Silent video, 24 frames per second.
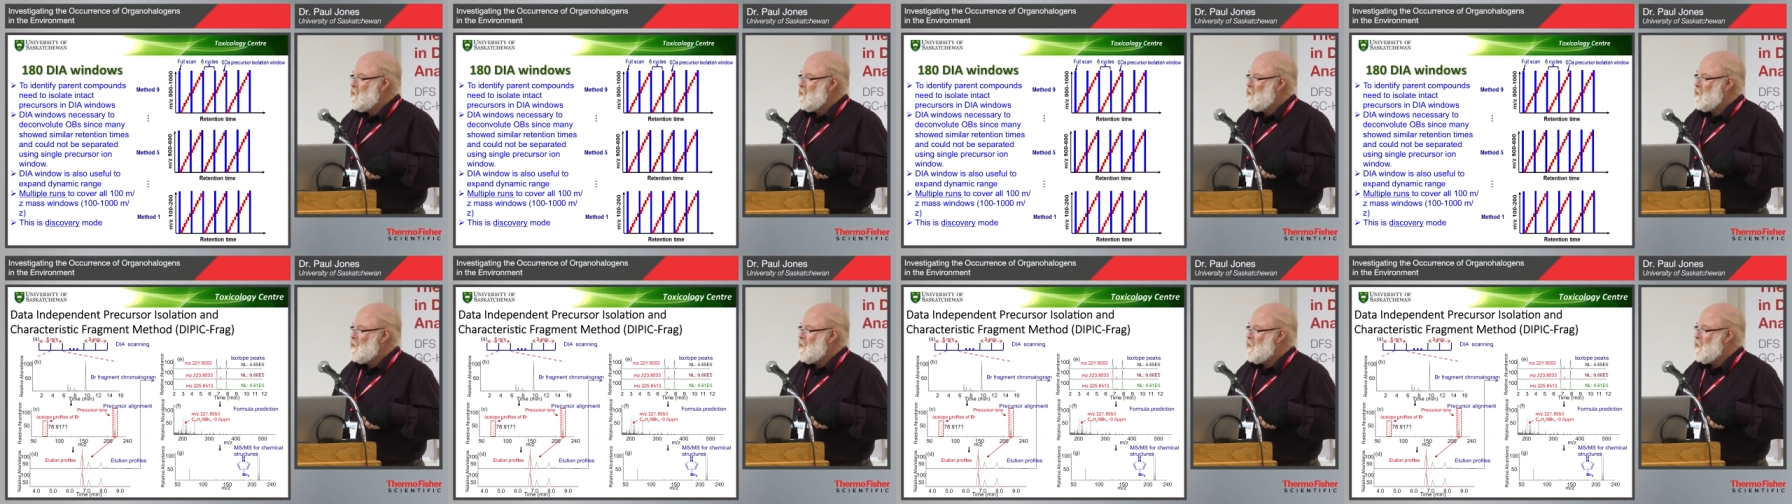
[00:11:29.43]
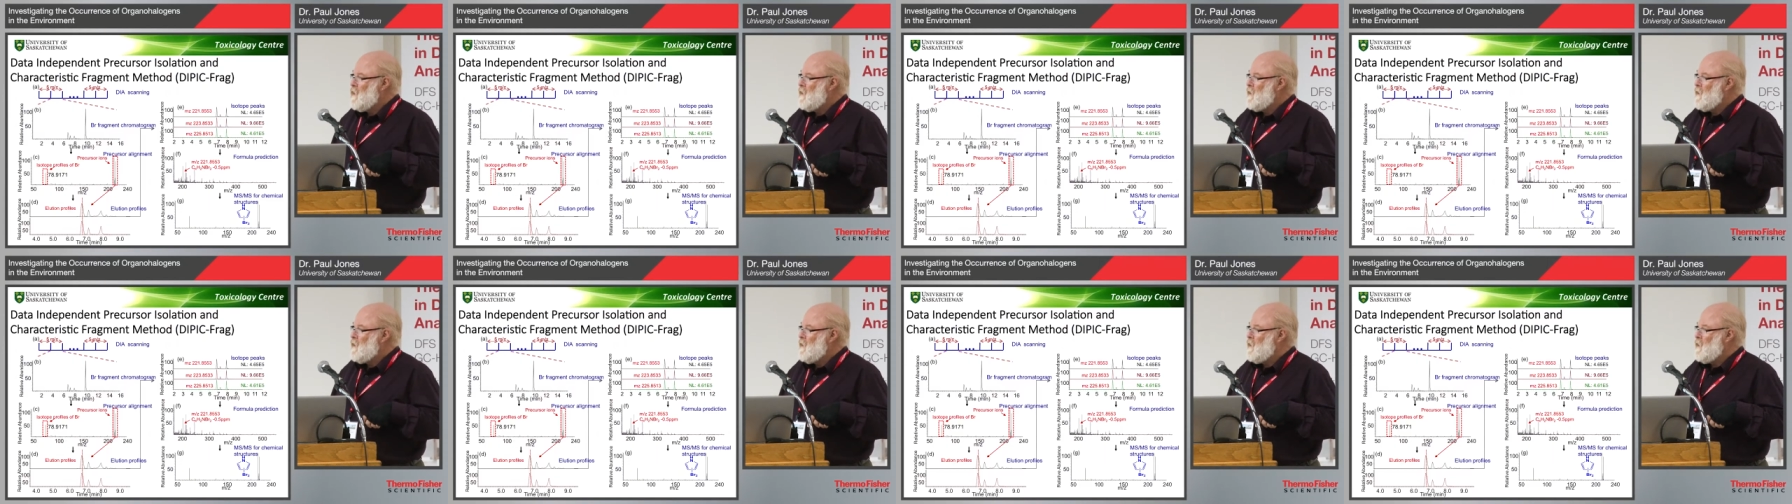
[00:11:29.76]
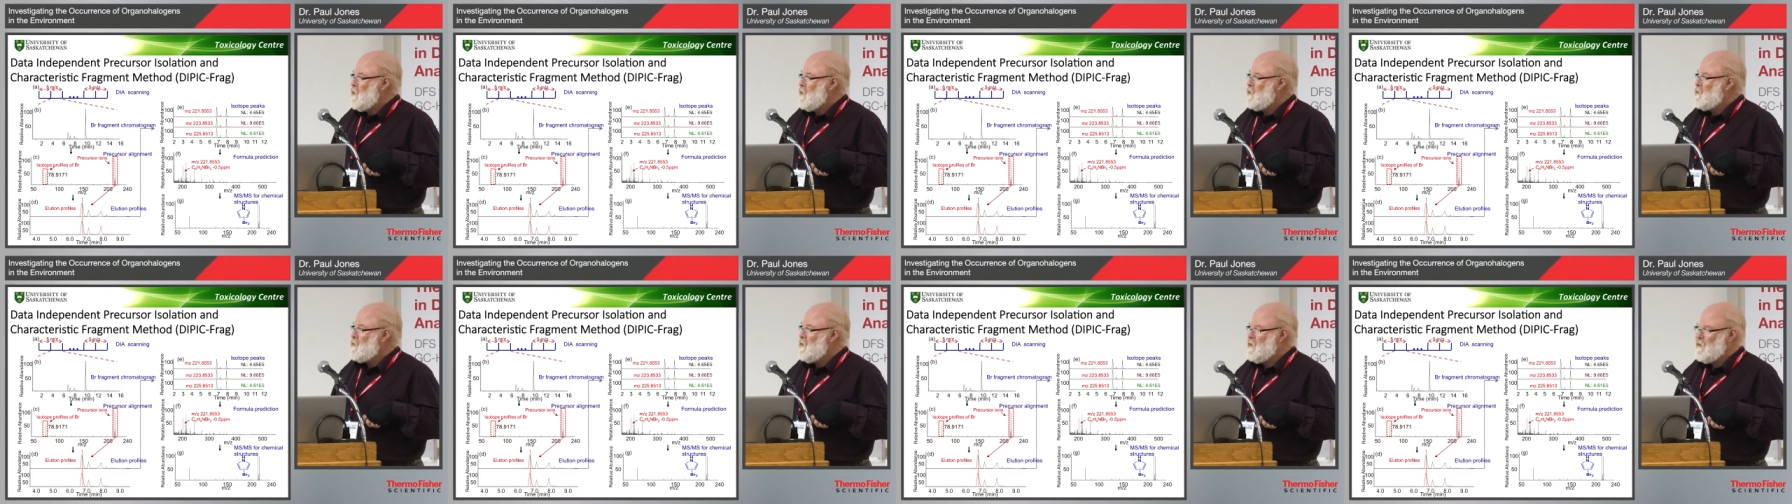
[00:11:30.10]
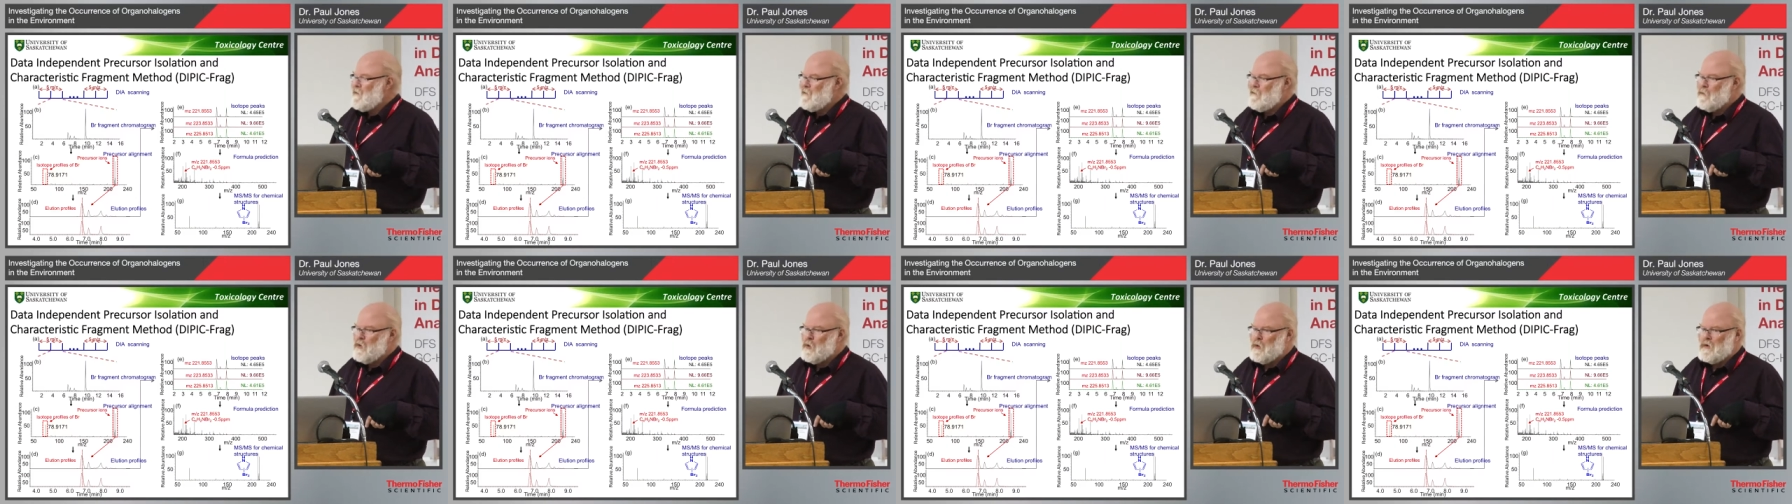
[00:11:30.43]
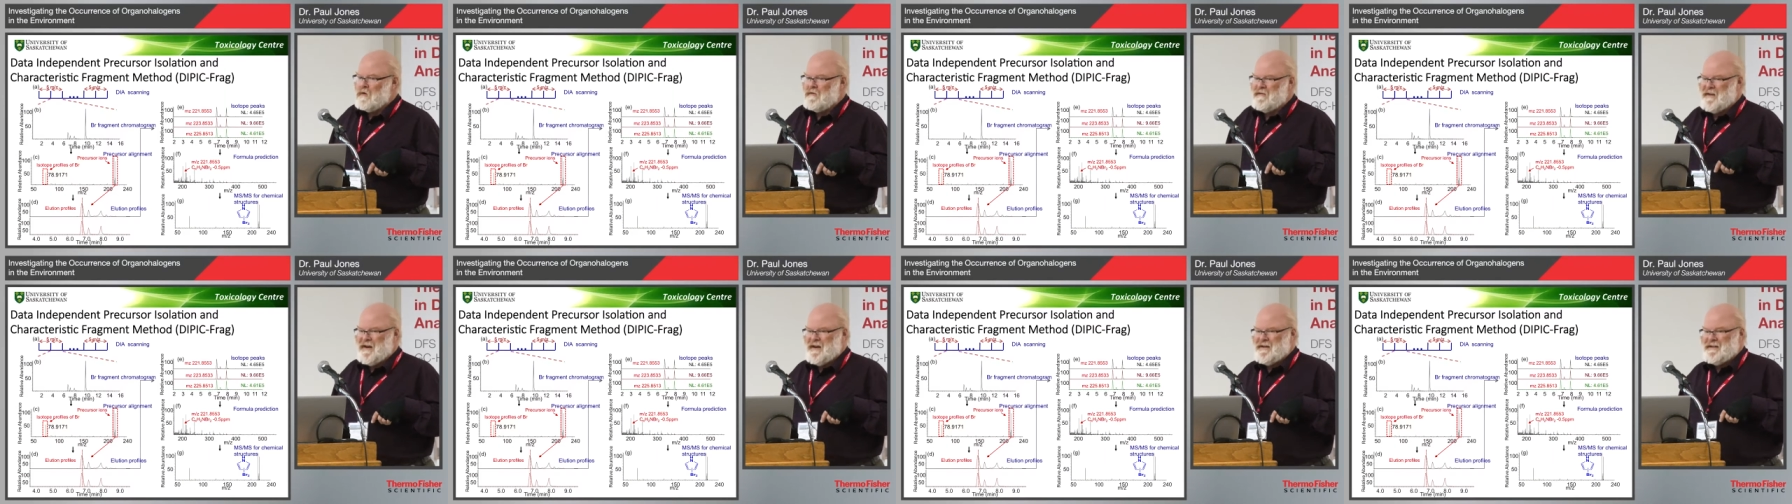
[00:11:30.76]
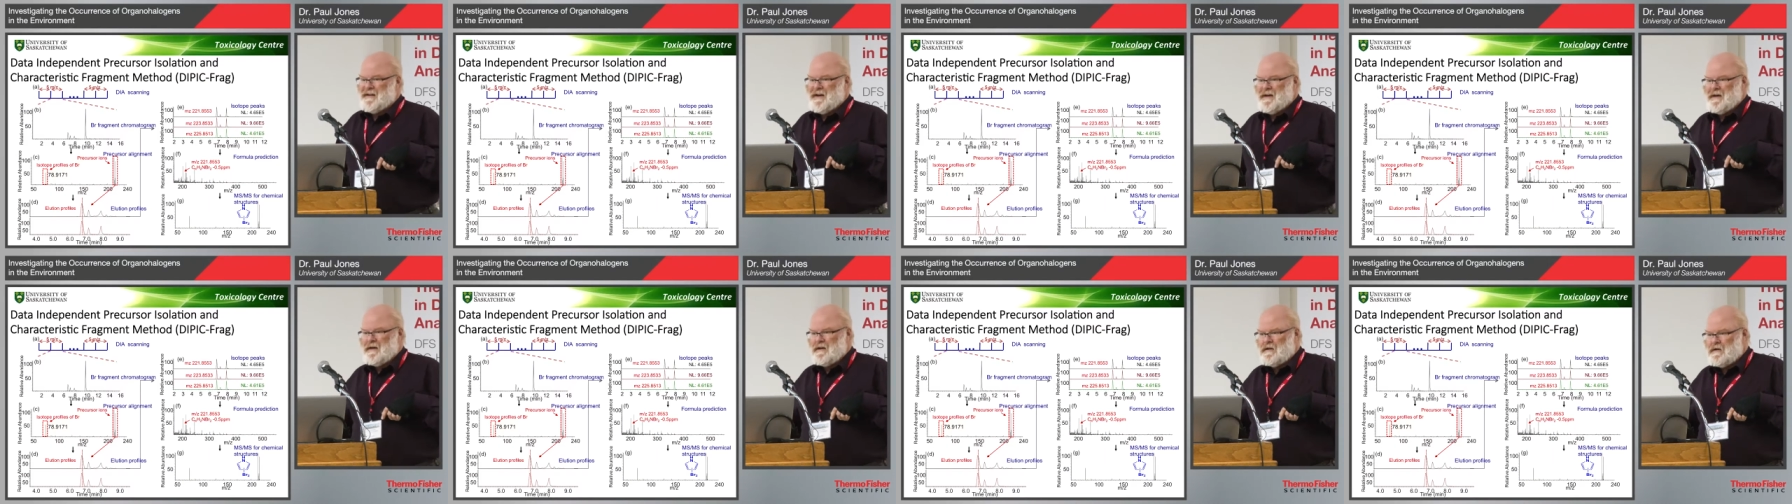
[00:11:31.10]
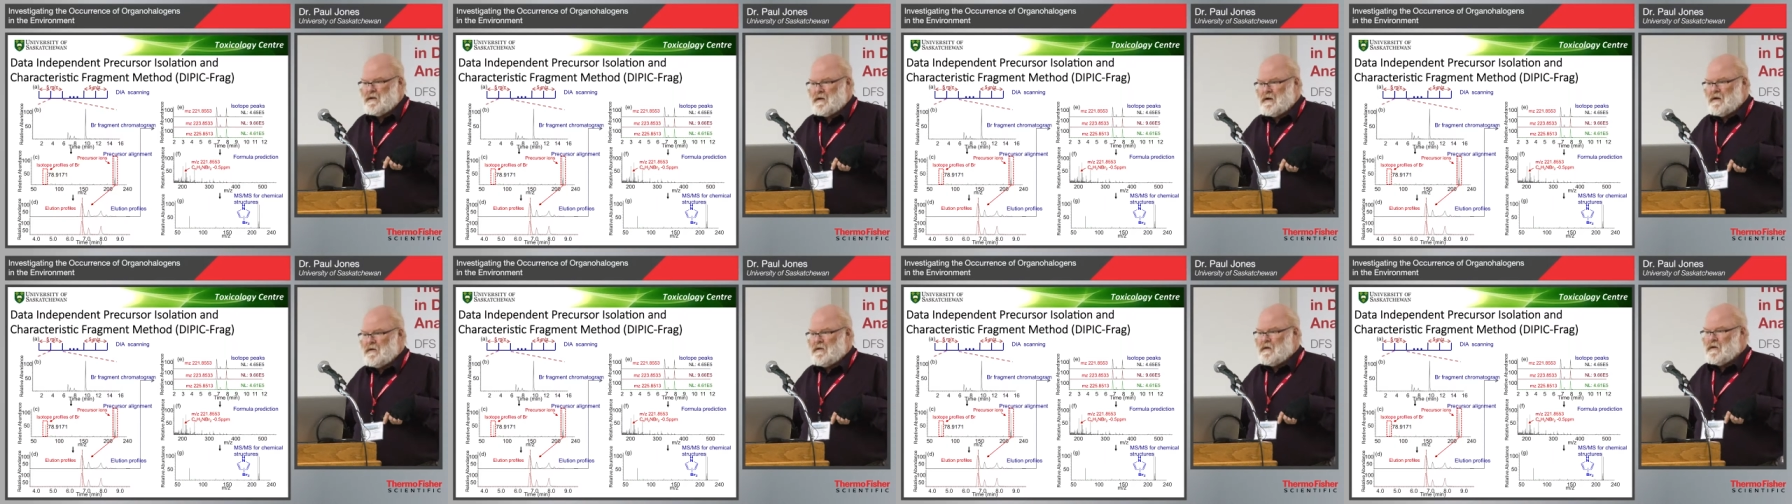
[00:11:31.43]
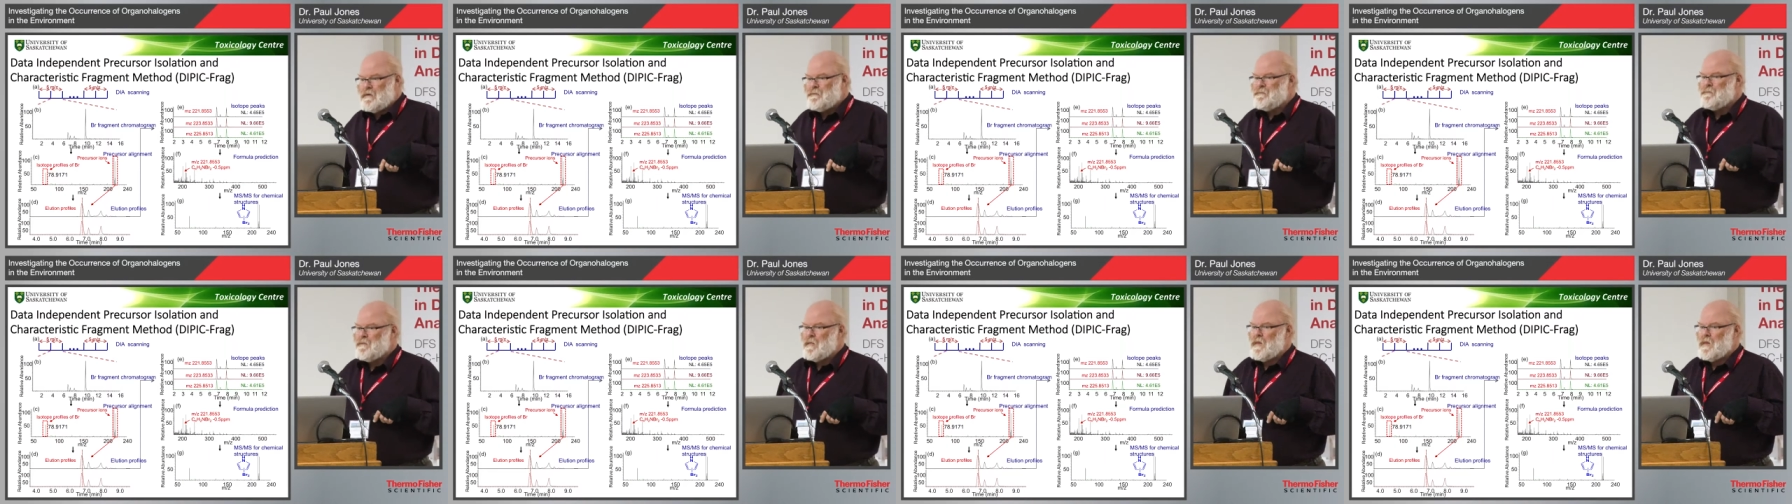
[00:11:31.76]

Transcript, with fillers: Uh, and getting all of that data together